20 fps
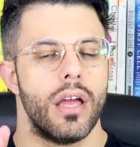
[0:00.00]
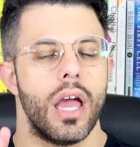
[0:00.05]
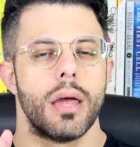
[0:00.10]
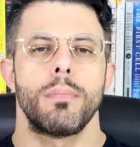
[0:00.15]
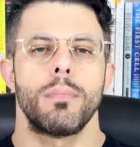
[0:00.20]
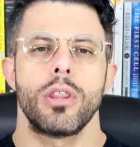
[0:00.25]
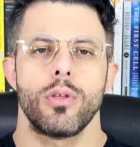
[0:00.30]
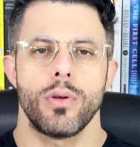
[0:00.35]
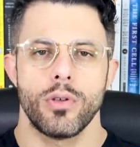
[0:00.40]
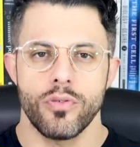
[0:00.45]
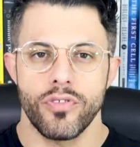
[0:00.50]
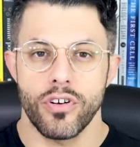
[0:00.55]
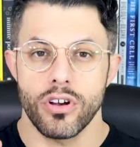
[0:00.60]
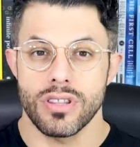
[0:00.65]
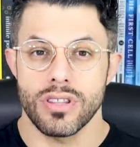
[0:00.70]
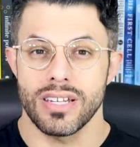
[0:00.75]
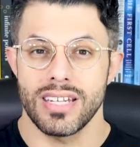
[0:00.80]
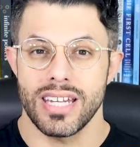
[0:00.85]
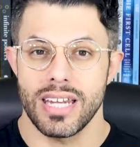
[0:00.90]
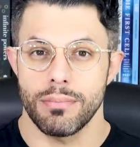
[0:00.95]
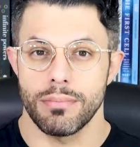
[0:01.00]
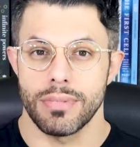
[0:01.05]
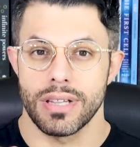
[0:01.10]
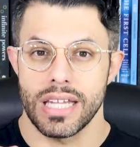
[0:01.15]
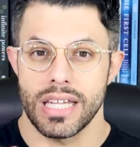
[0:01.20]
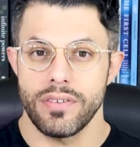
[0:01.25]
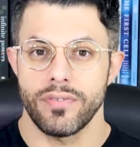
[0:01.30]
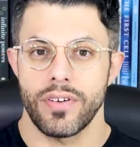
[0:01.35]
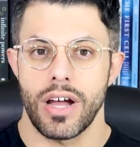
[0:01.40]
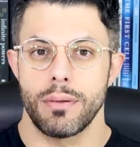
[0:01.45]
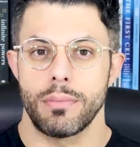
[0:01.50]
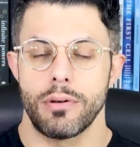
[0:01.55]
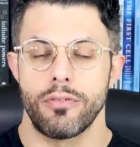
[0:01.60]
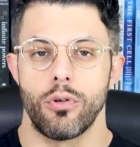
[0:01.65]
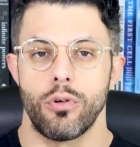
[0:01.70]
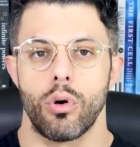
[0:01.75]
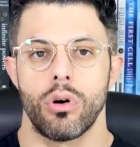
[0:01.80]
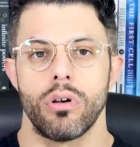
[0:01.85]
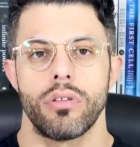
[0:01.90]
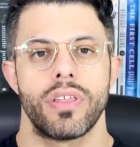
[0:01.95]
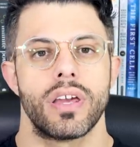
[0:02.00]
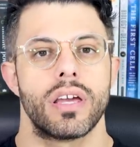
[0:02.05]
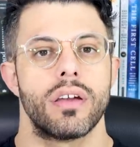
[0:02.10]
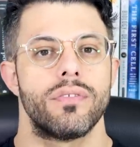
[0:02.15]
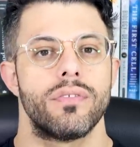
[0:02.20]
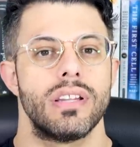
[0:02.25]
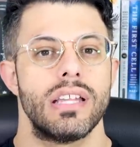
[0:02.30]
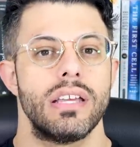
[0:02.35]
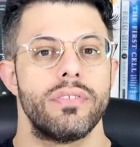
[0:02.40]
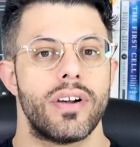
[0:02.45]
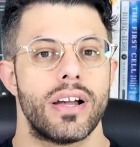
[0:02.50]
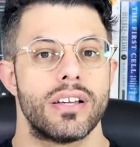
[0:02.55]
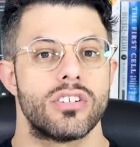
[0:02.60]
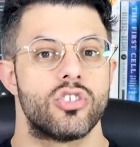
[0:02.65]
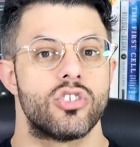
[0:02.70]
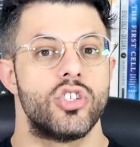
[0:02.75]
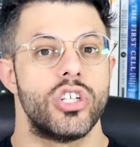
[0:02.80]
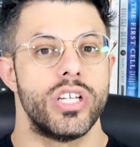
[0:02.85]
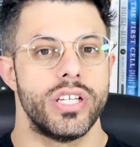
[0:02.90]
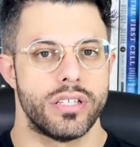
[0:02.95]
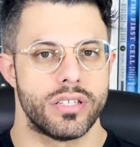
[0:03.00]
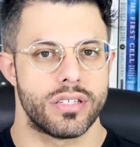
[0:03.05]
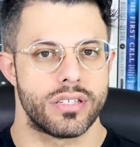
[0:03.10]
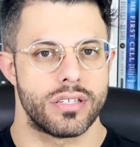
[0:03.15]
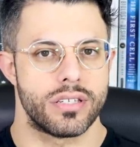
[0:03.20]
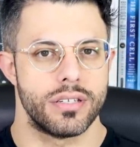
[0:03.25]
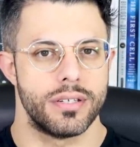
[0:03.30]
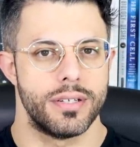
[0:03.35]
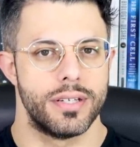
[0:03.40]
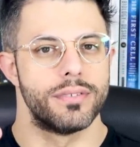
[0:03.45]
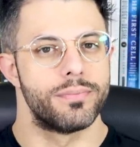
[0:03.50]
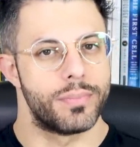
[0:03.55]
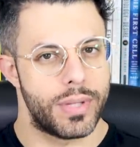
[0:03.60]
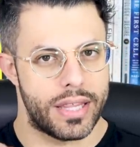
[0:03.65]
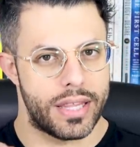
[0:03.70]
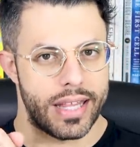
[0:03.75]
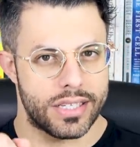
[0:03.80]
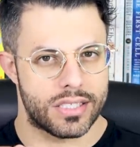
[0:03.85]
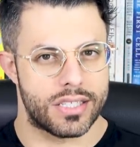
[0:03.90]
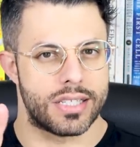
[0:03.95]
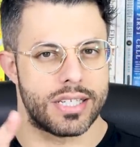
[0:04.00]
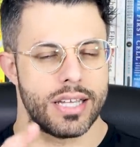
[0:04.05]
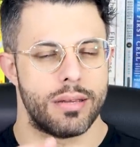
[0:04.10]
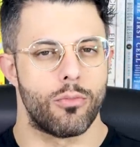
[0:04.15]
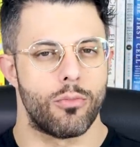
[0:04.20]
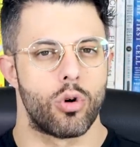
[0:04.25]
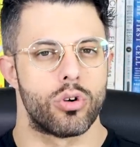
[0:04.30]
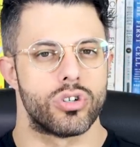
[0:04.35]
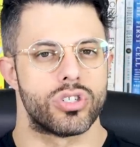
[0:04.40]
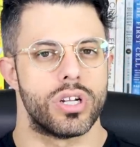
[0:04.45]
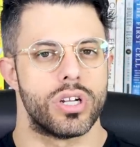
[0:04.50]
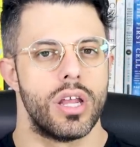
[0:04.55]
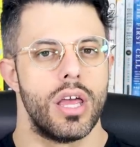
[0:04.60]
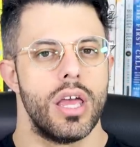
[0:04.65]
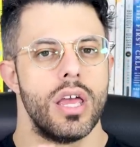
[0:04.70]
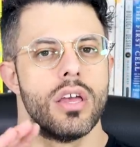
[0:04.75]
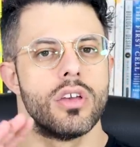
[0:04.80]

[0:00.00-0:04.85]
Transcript: And by the way, you've heard the name Levi before. Think of Levi's jeans. Yeah, that's the same origin.